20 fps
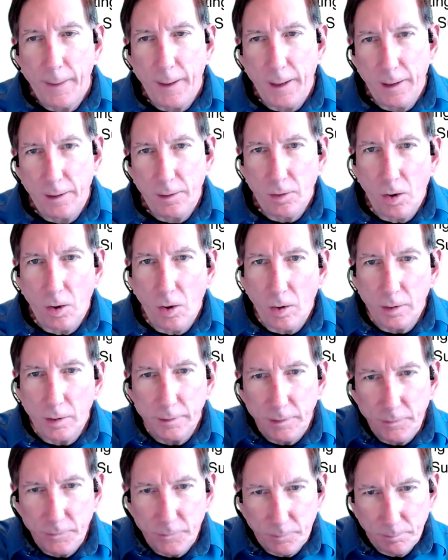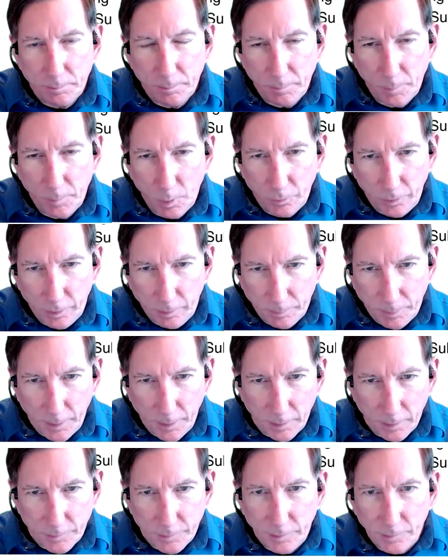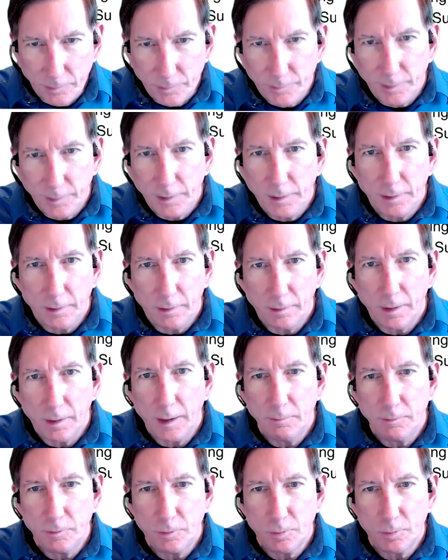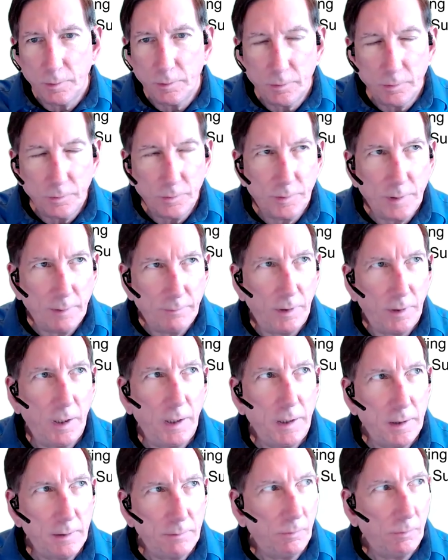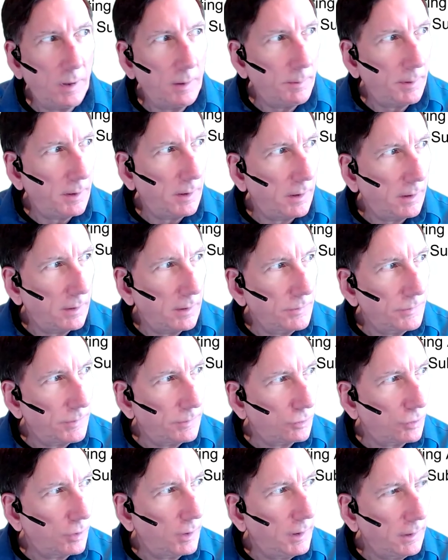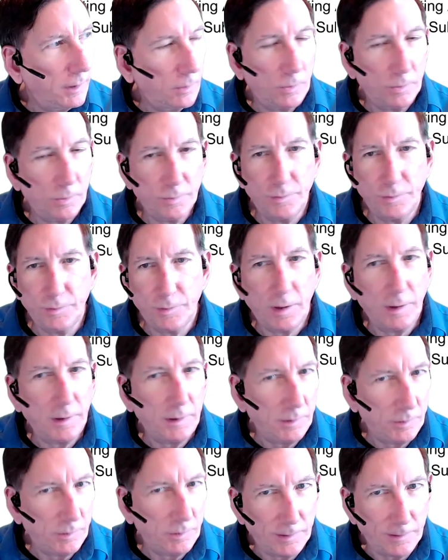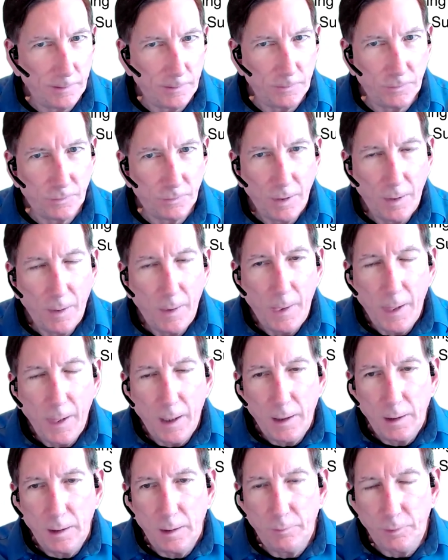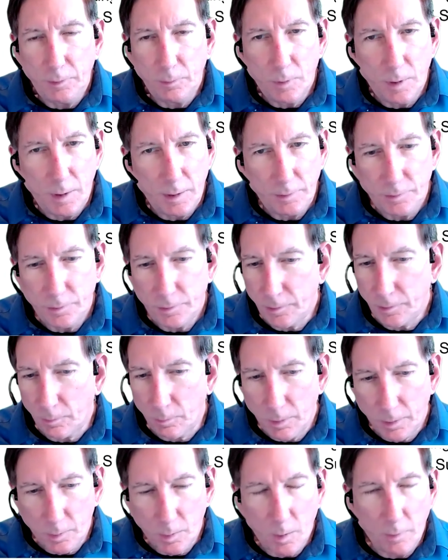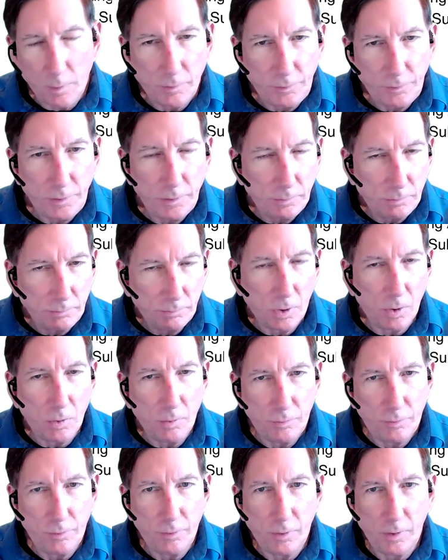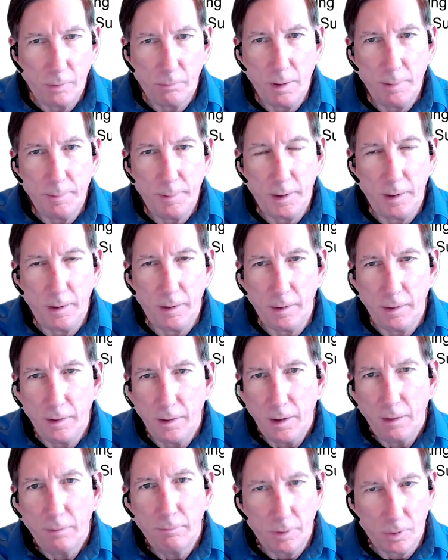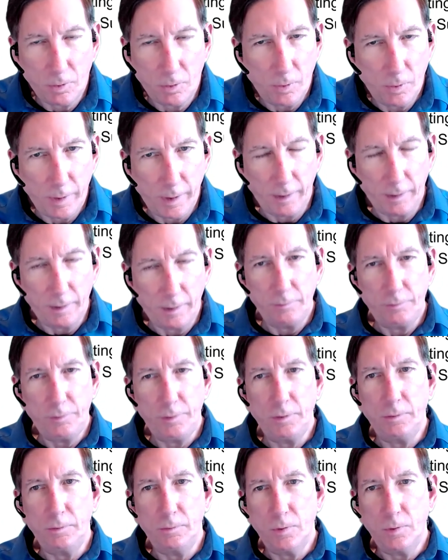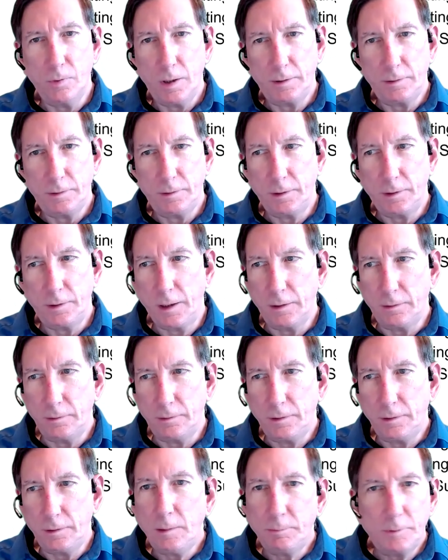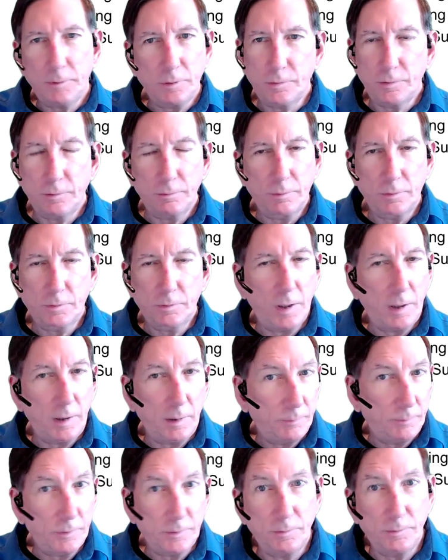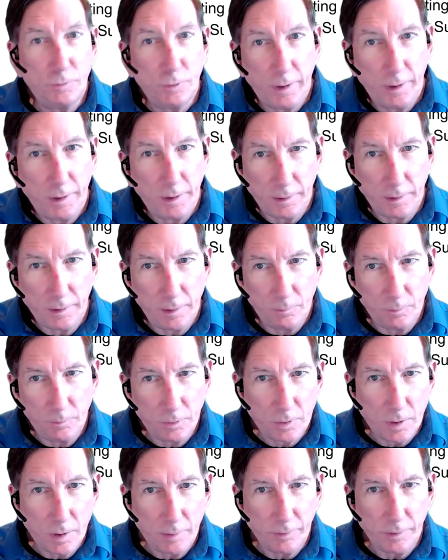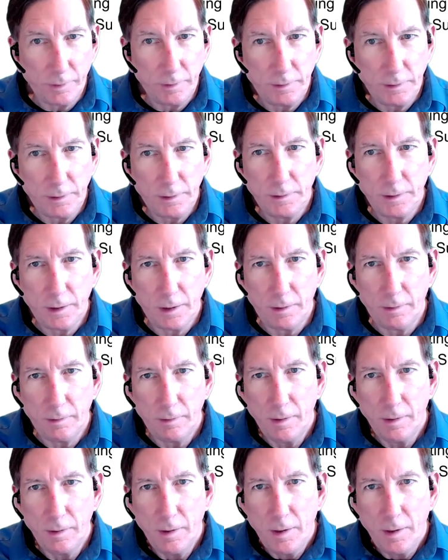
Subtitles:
And all of these moving parts that you see here, items 1 through 7, I have webinars and training courses on each of those. If you wanted just a quick overview, go for a webinar recording. If you want to get deep, just sign up for some training and we'll cover it in detail.